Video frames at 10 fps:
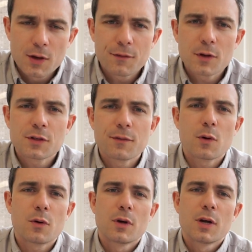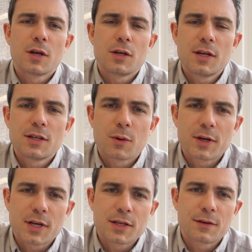First of all, you need to
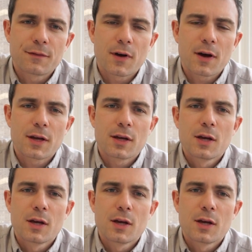identify